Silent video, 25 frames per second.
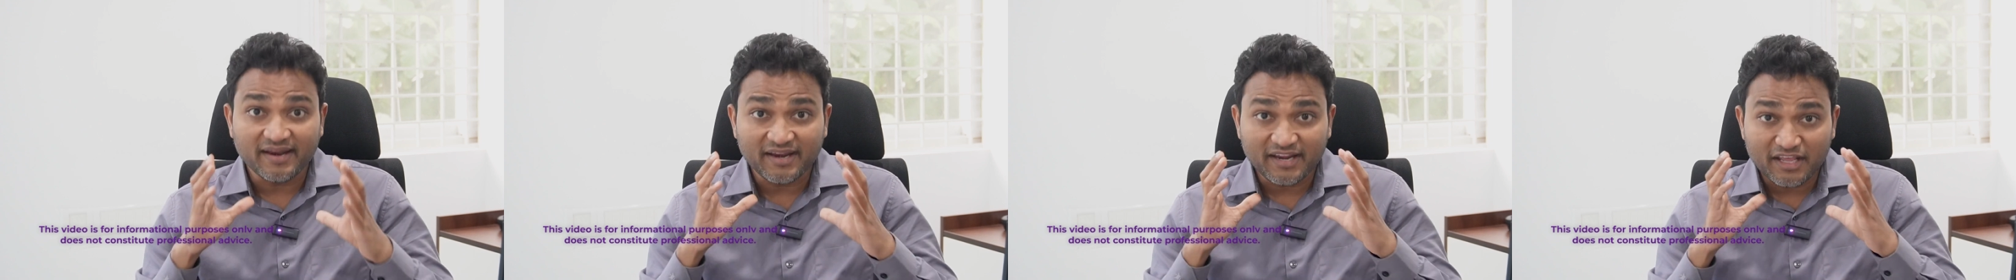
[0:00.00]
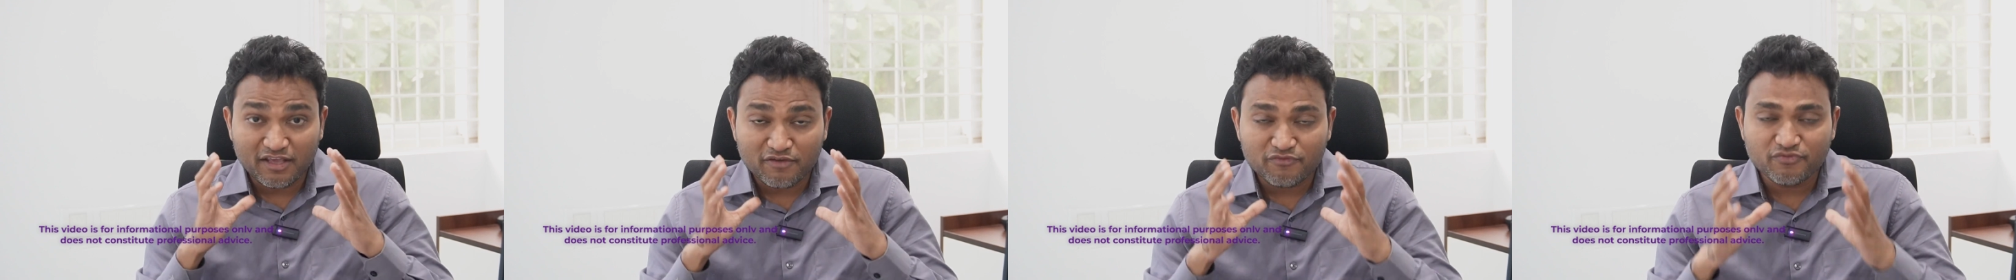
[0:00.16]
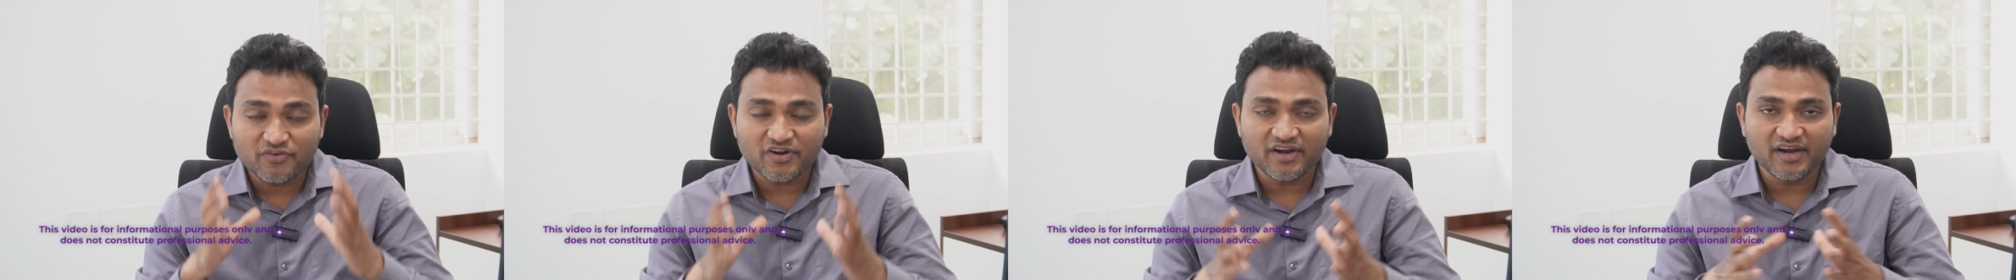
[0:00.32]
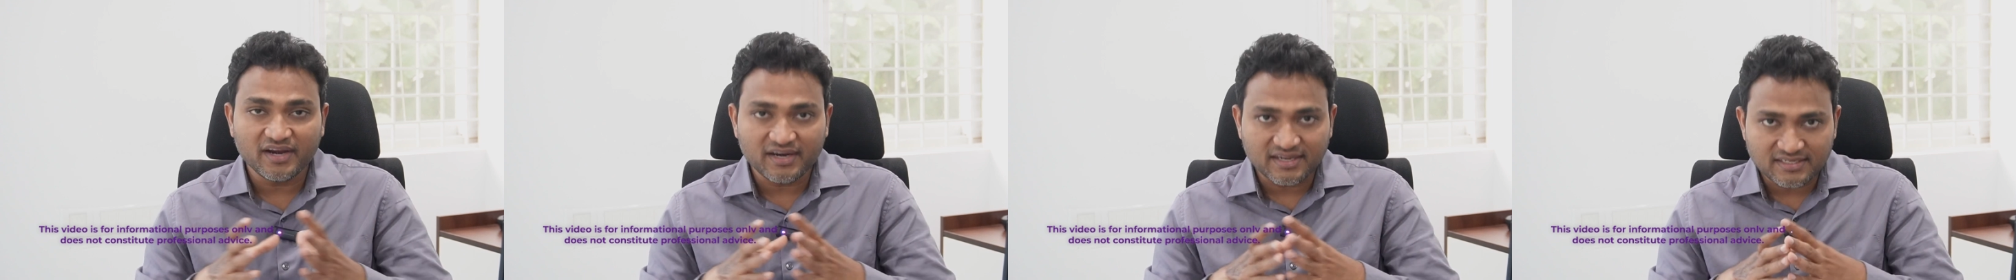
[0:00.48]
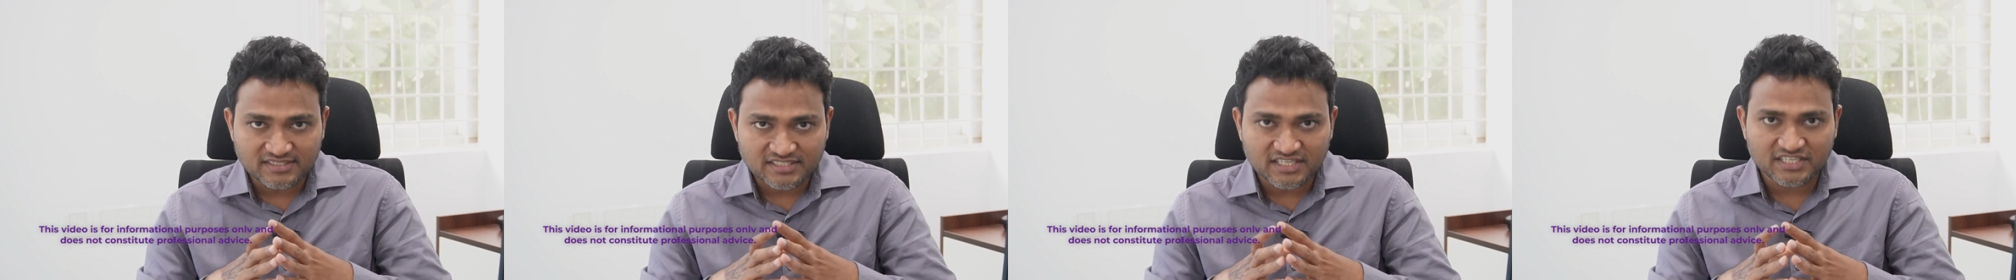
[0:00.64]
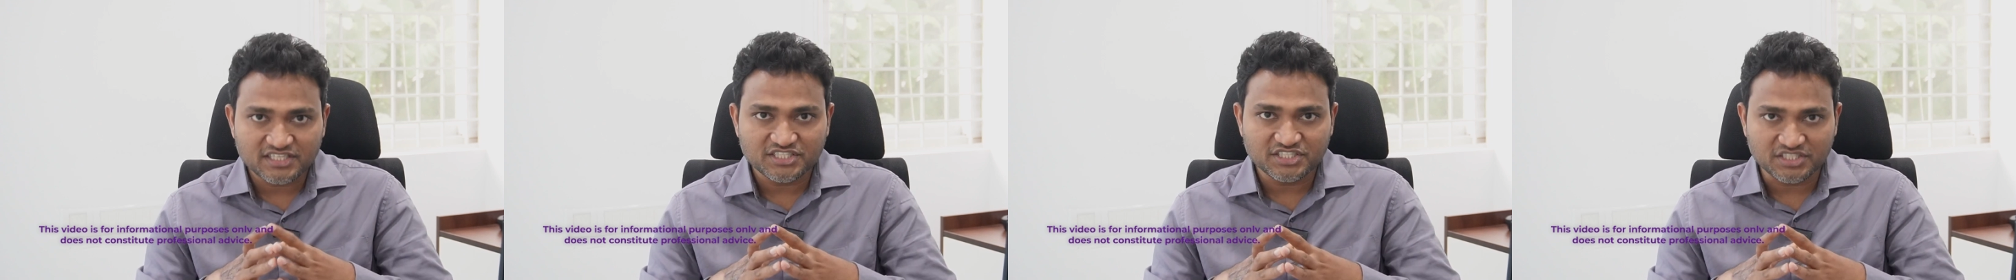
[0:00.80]
refund
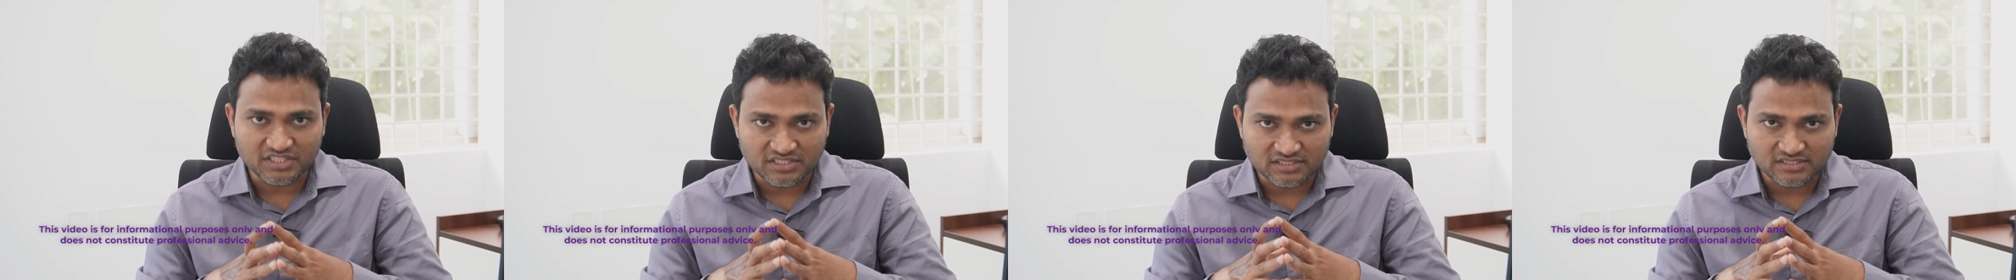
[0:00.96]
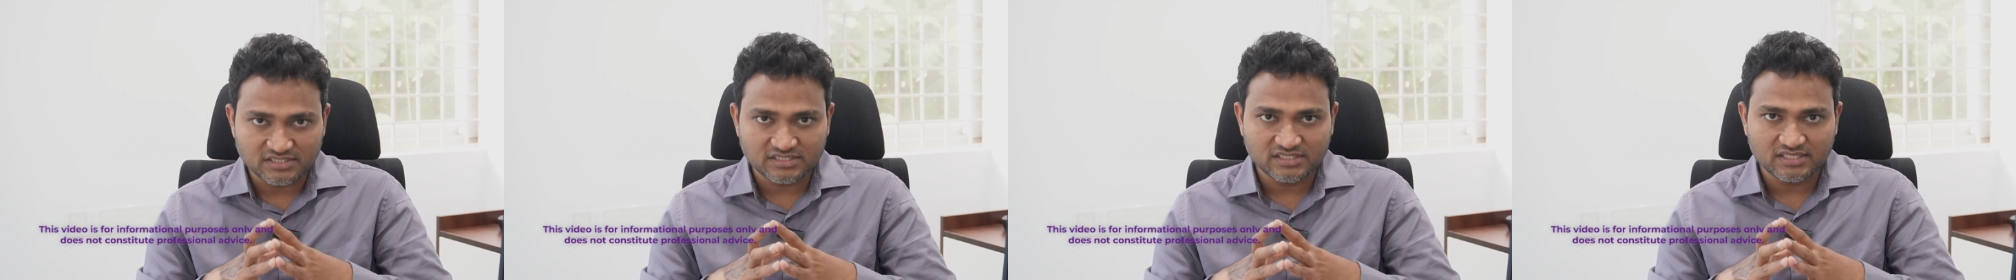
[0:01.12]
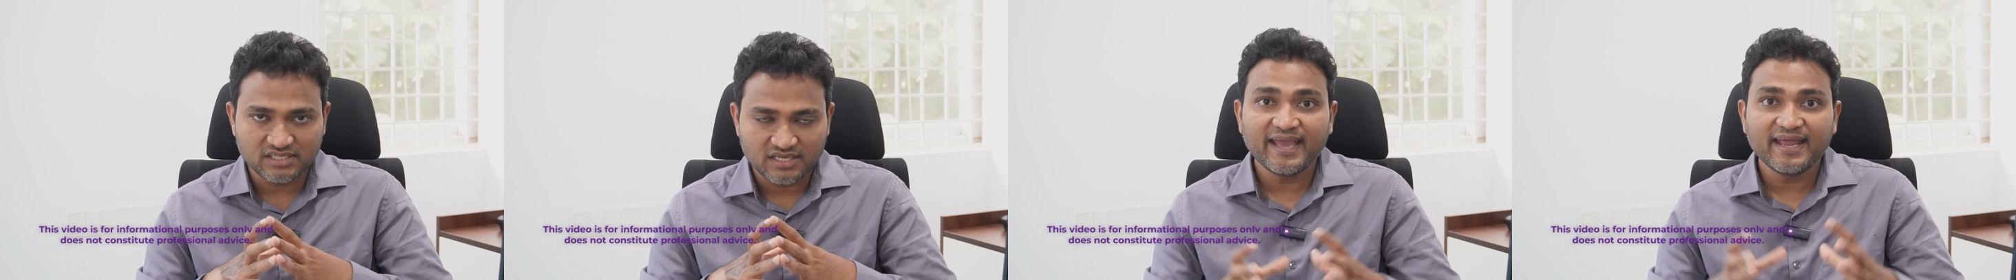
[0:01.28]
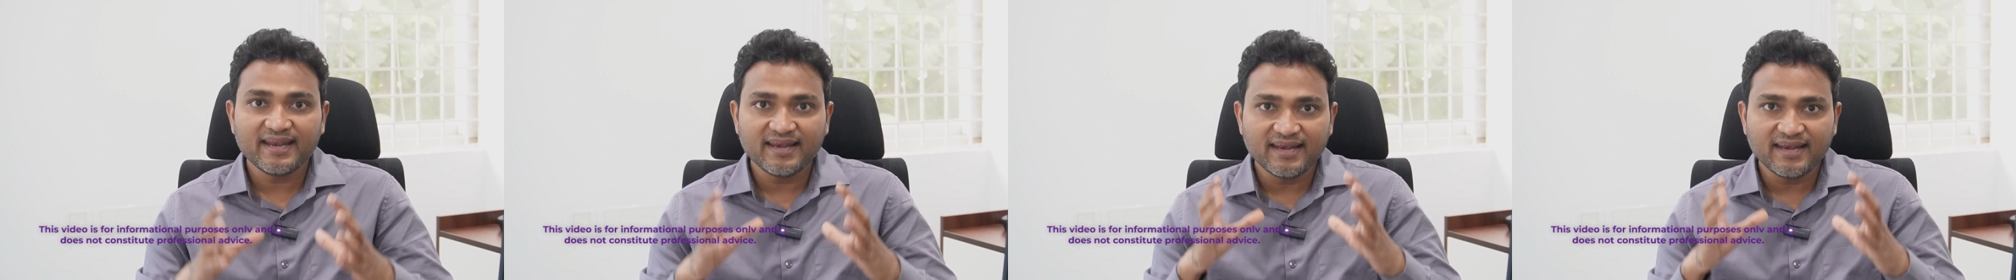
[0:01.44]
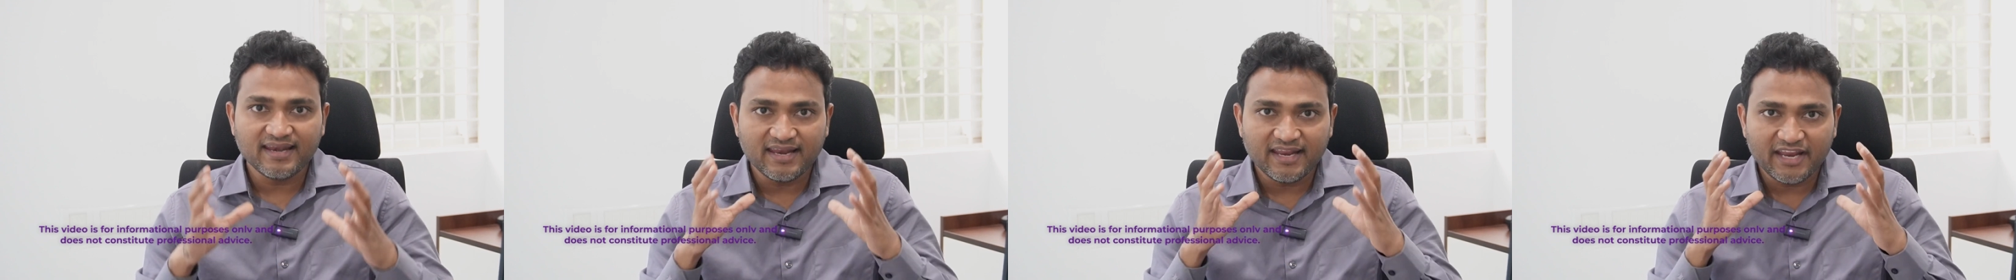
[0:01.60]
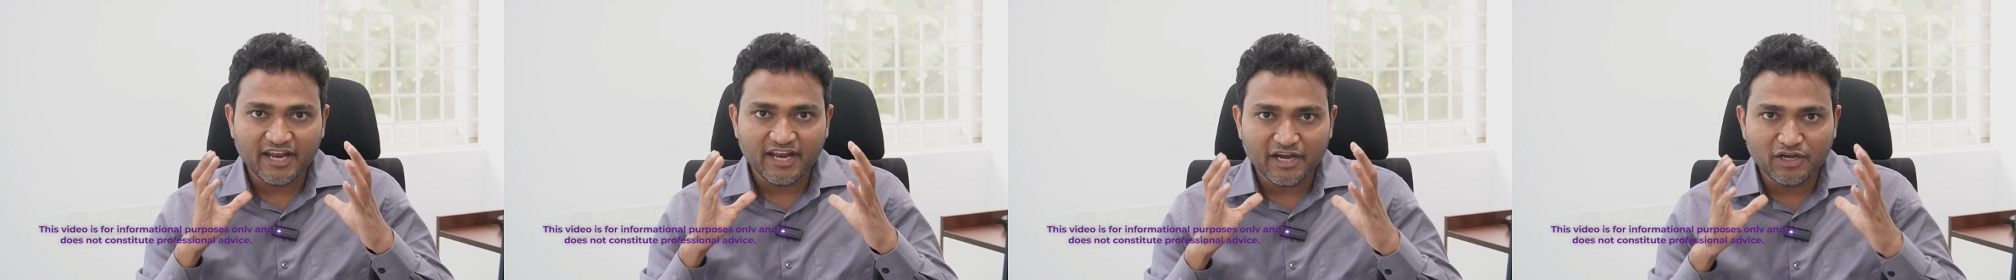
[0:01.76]
rejections
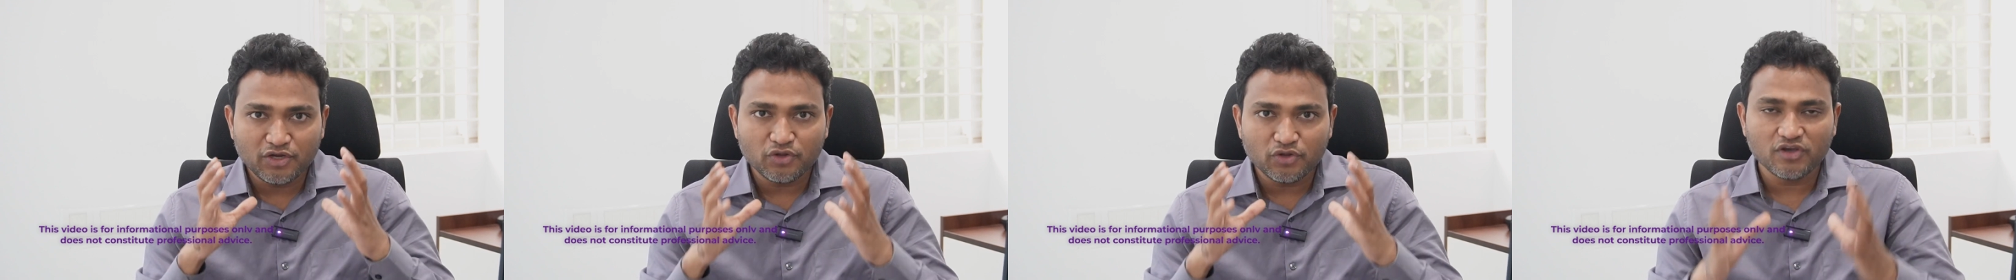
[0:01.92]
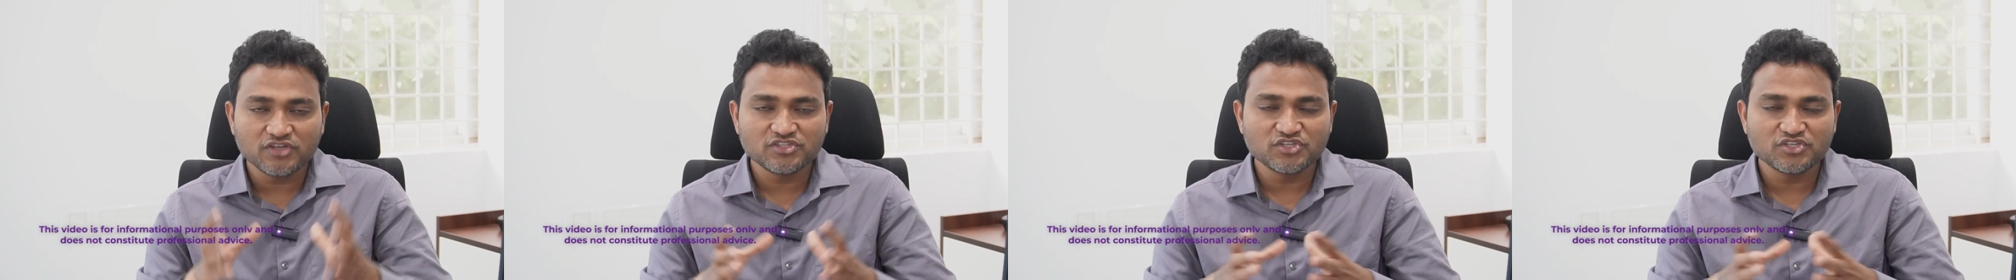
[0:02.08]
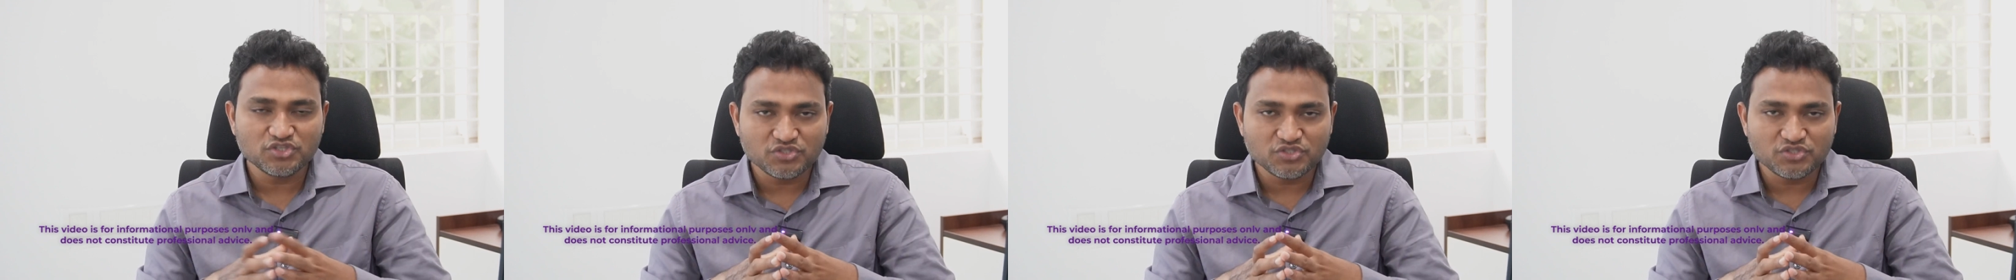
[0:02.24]
can lead to a